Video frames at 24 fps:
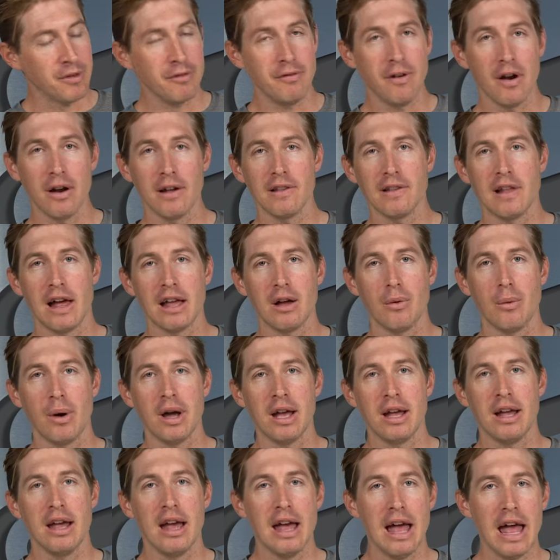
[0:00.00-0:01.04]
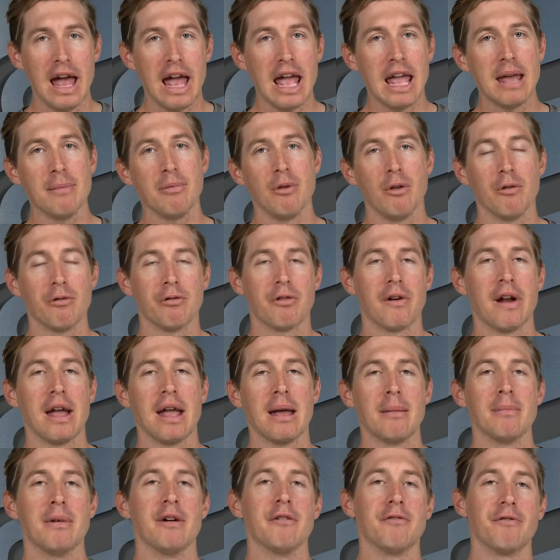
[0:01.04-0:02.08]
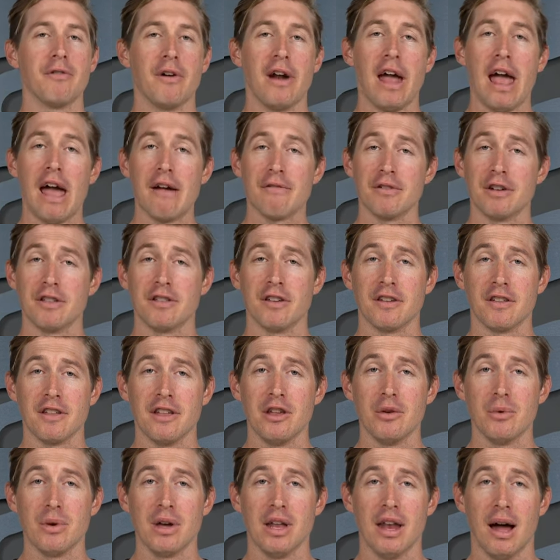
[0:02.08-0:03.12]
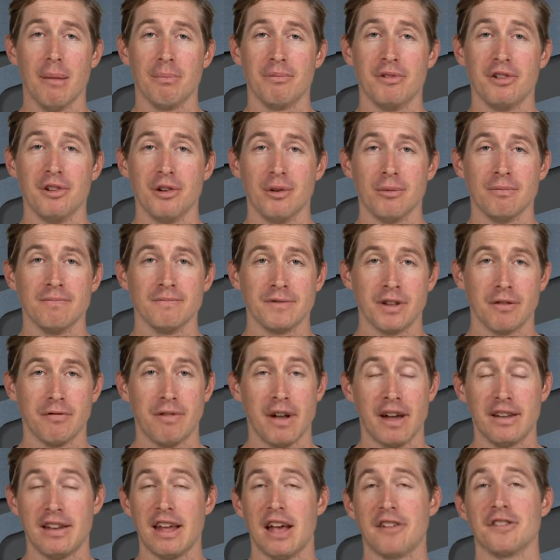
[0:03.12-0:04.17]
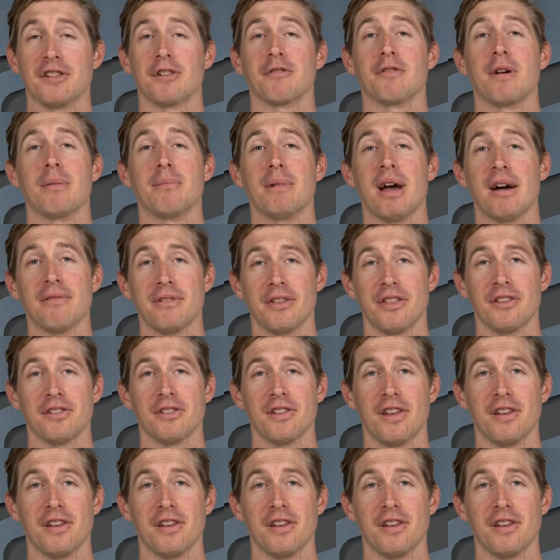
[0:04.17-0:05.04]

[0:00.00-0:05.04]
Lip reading: very lightweight, able frame for everything that you get up to. It's a fantastic frame to have on this